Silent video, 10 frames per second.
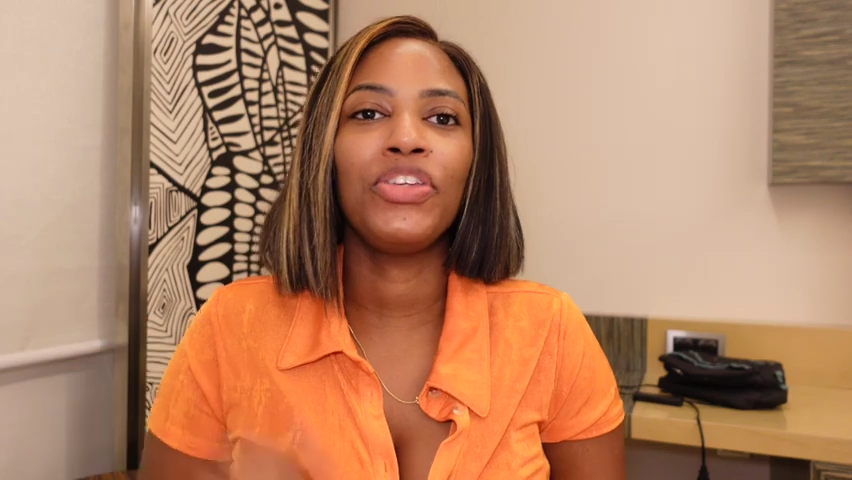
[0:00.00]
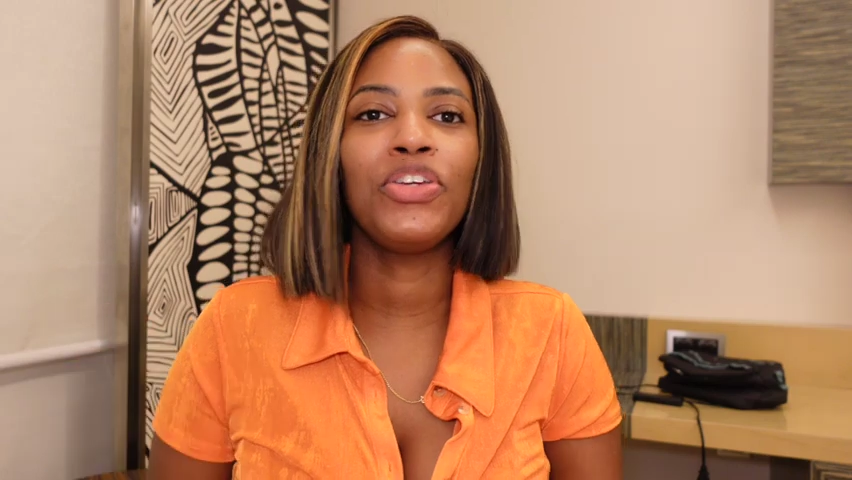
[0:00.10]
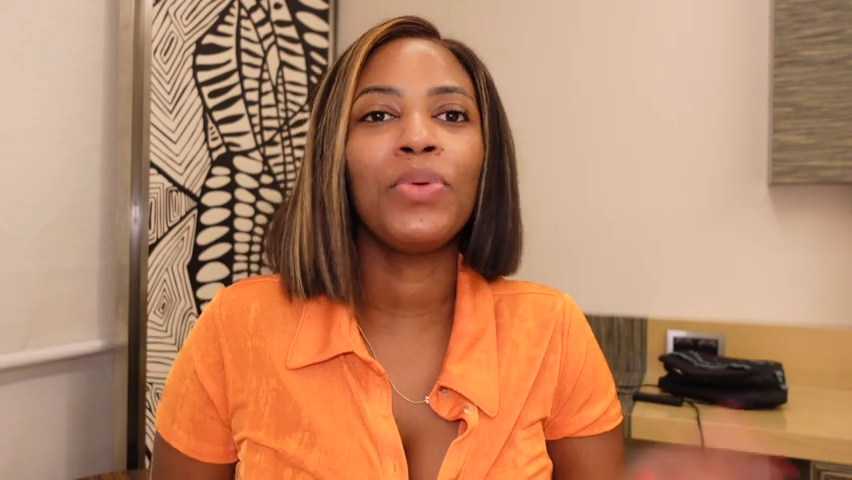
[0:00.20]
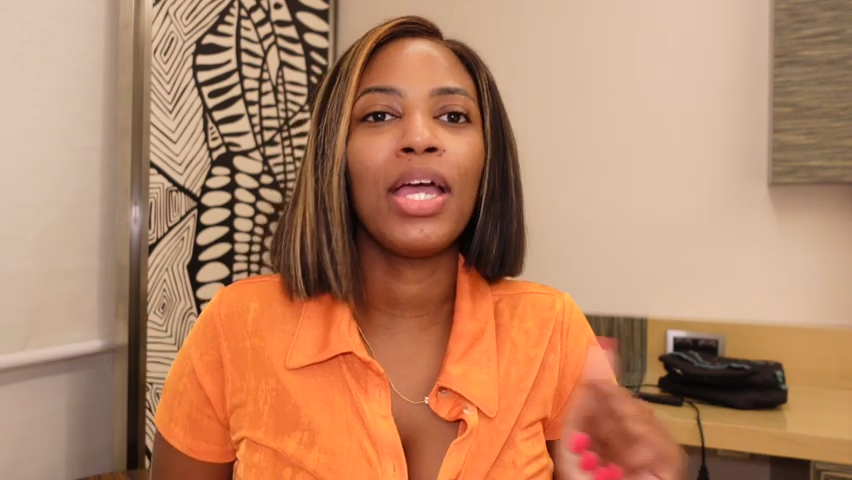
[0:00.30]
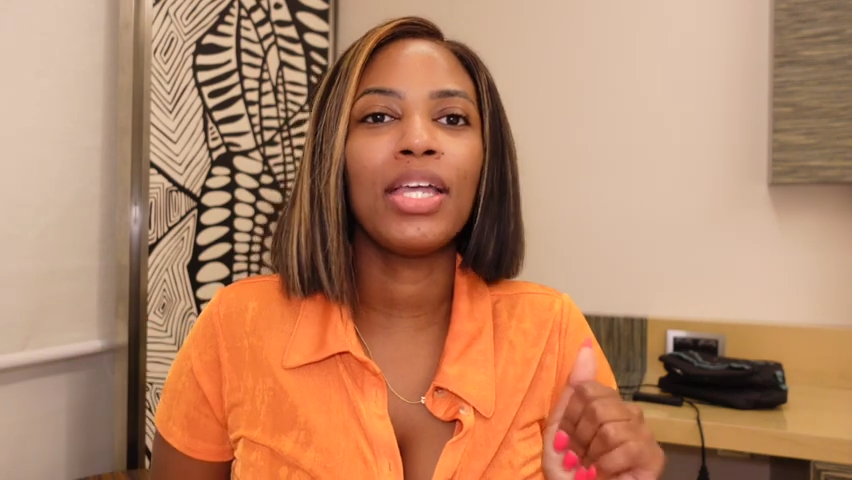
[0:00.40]

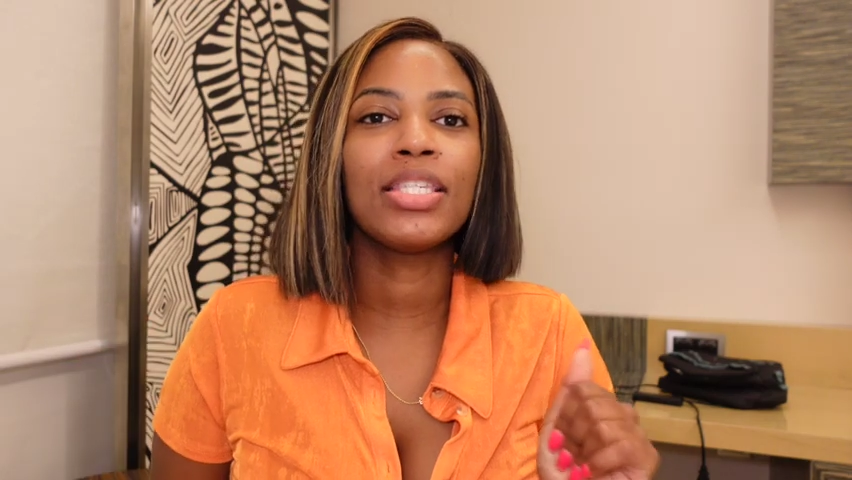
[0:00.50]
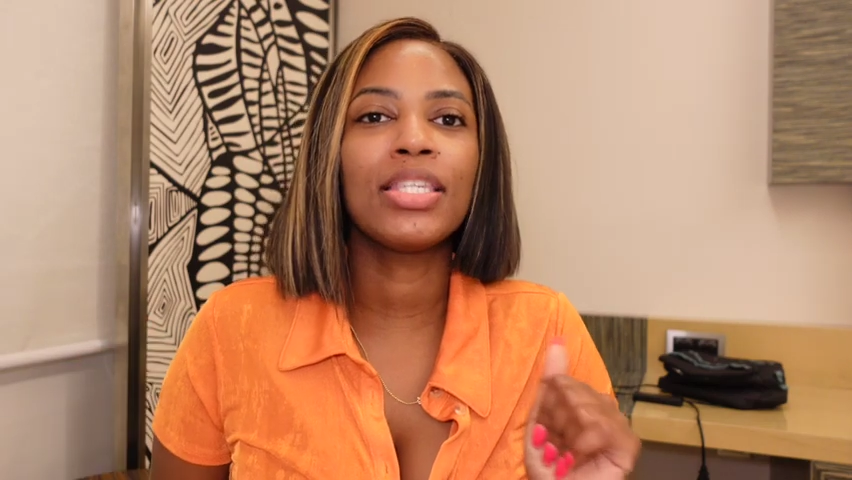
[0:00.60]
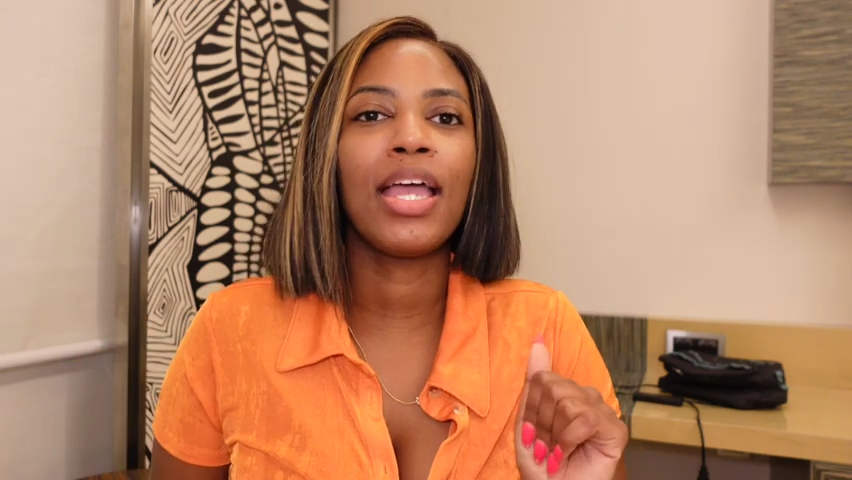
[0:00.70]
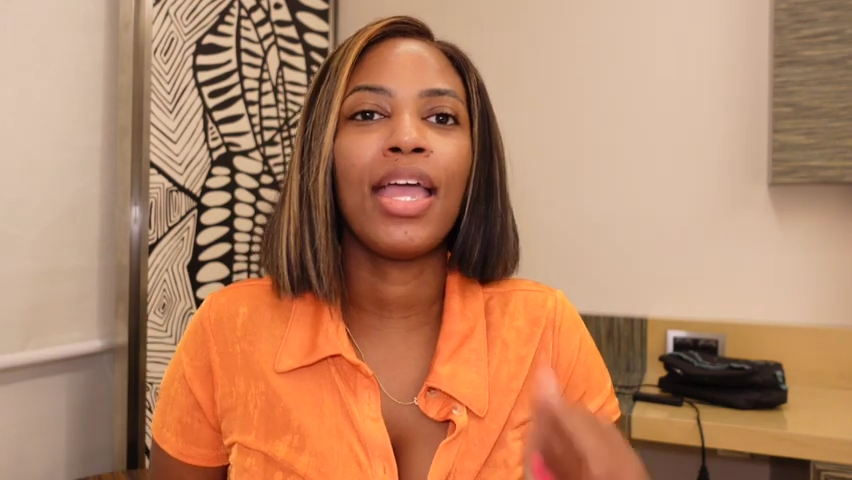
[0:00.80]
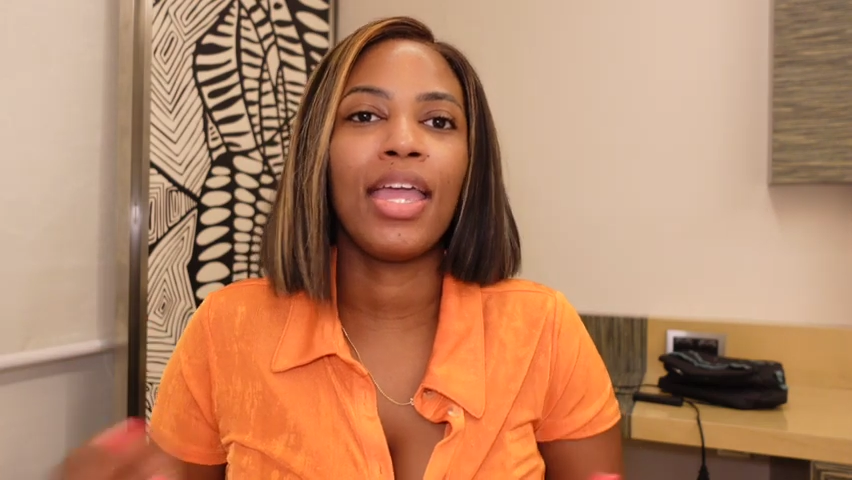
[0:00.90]

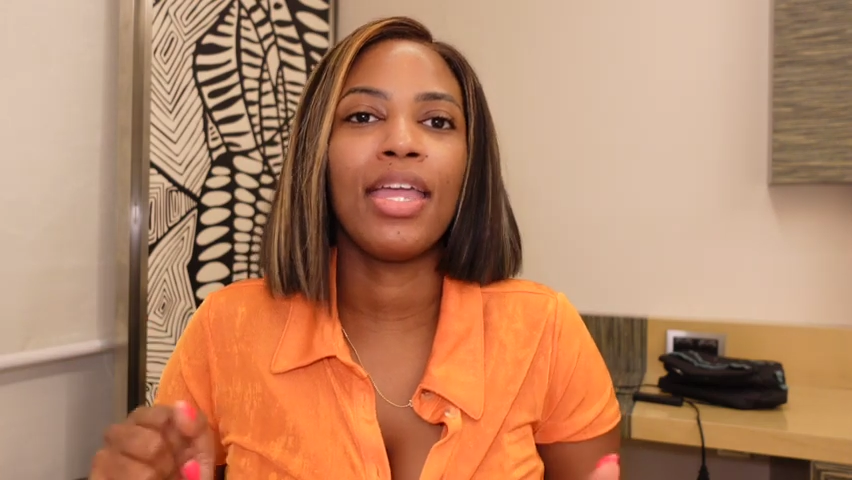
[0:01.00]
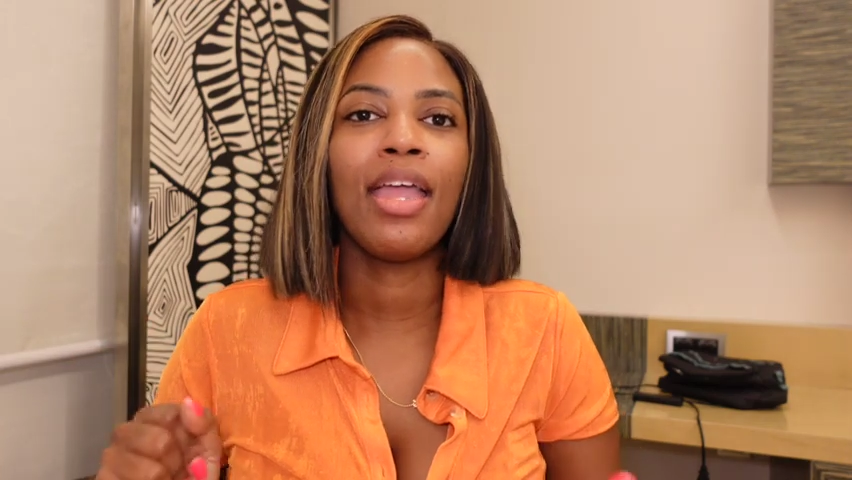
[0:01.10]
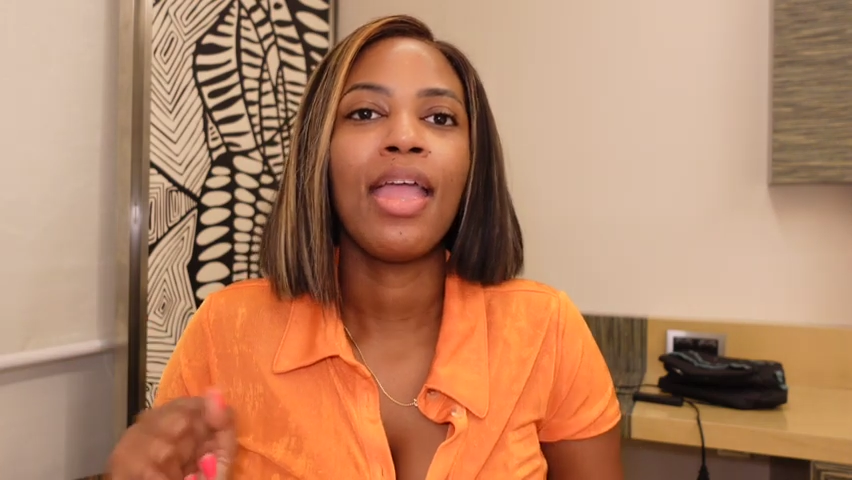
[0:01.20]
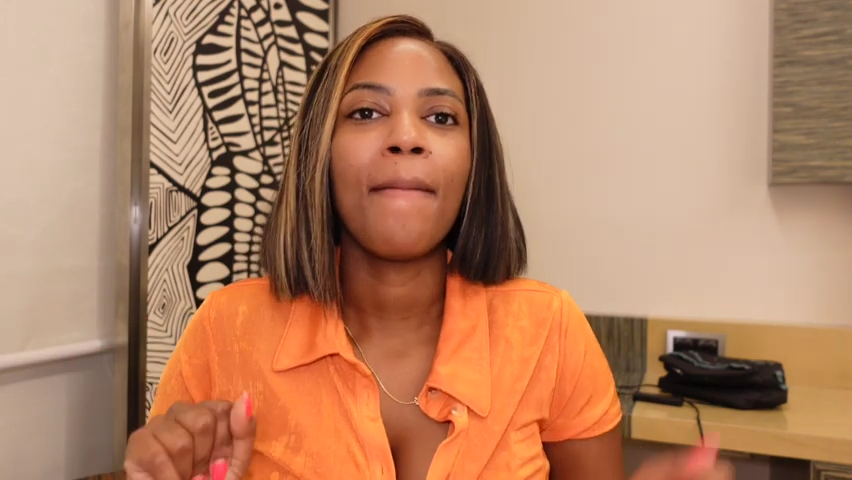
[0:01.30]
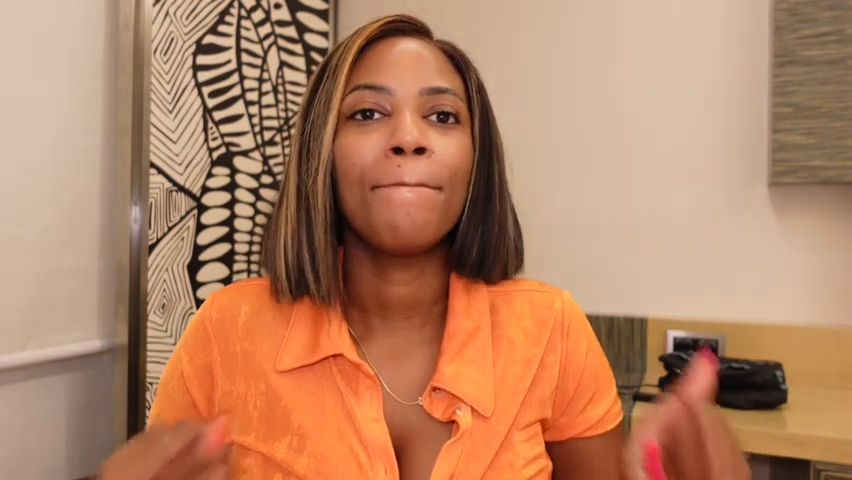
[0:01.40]

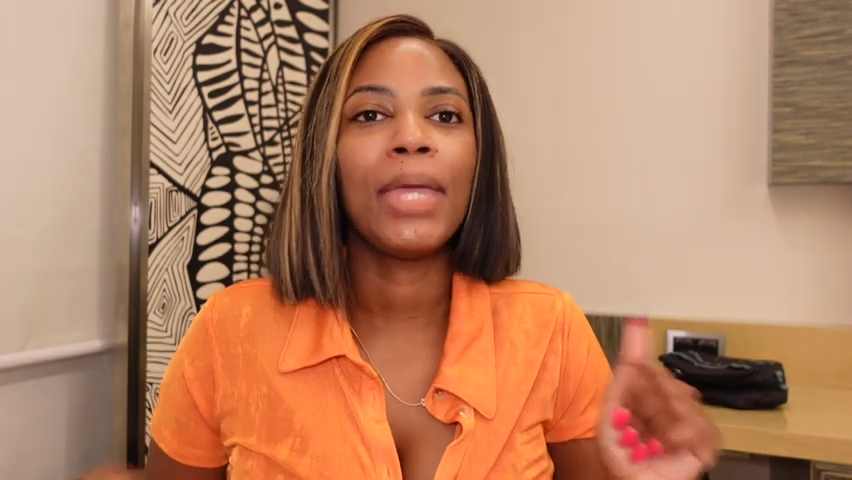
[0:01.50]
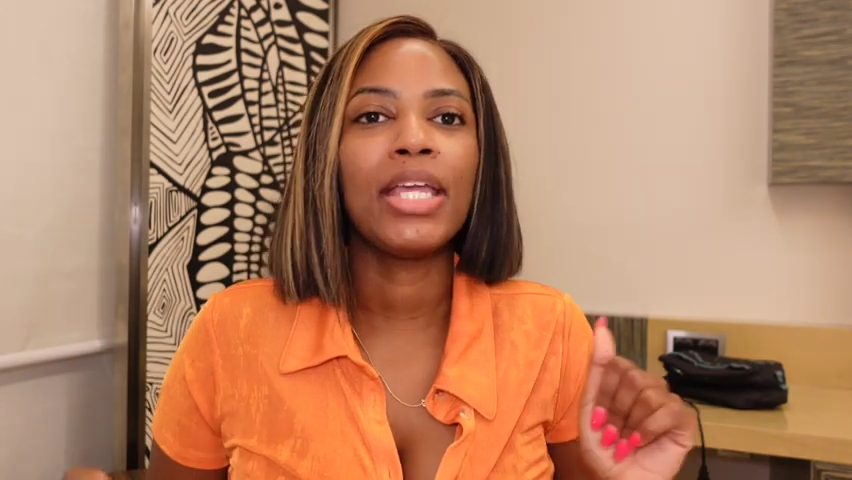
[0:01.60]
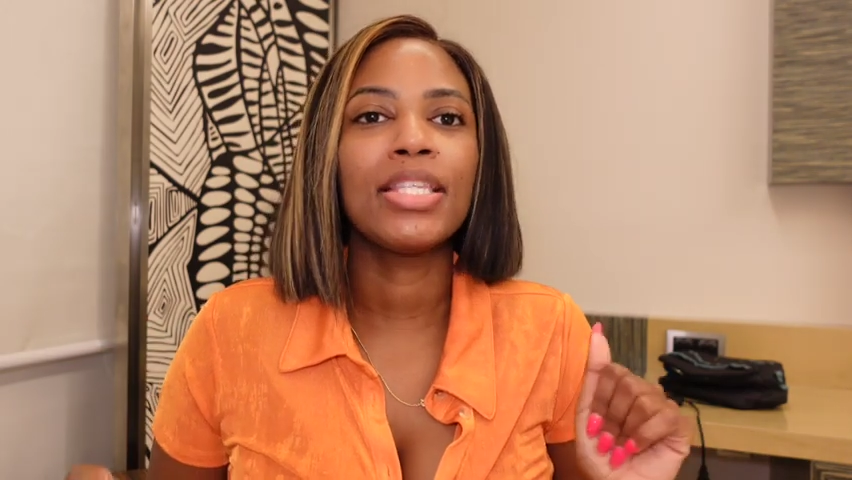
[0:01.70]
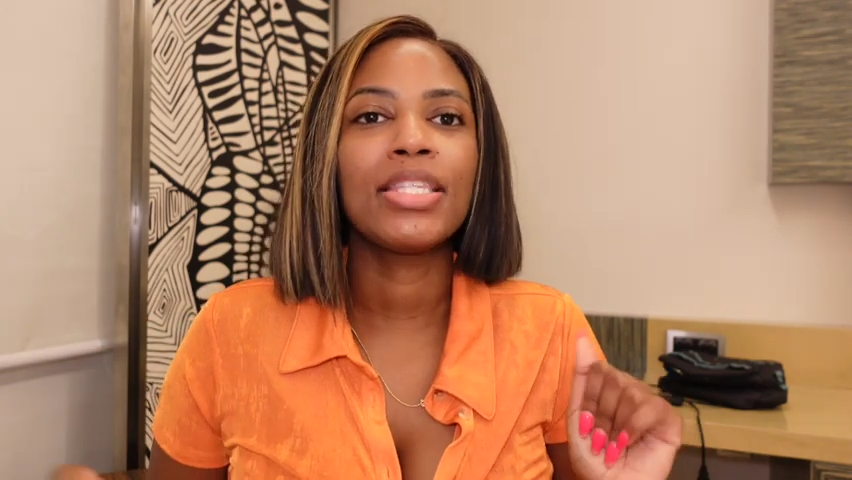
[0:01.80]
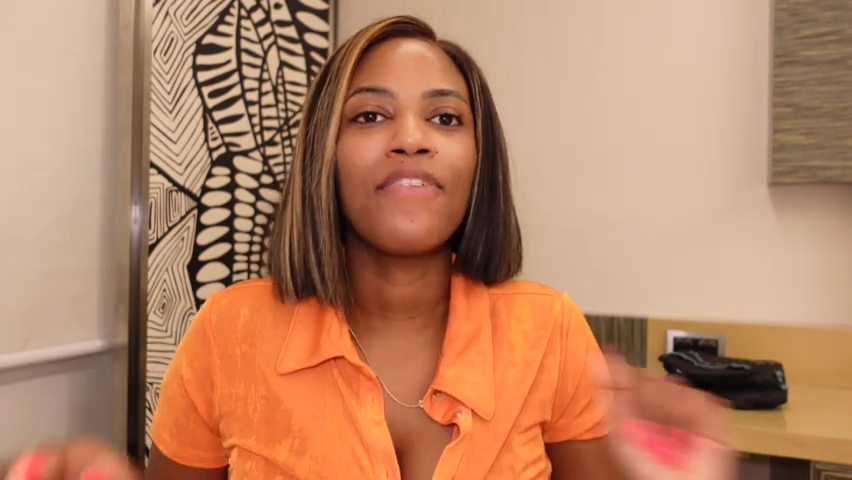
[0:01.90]

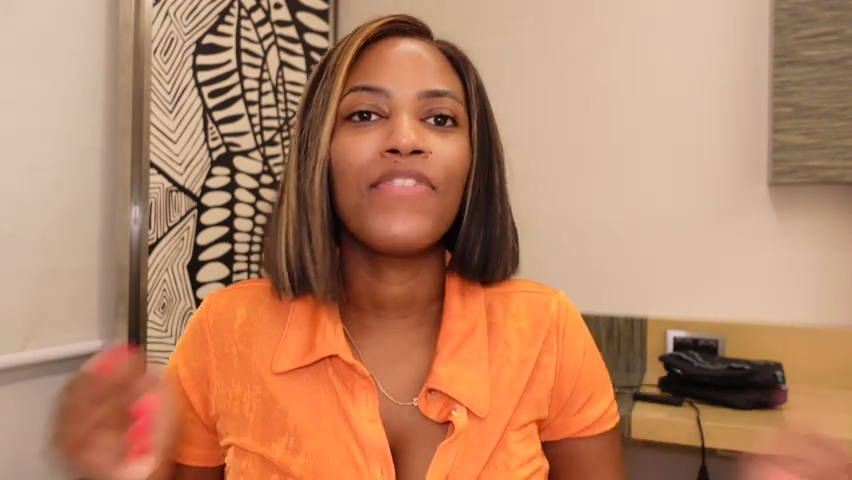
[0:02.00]
USA-based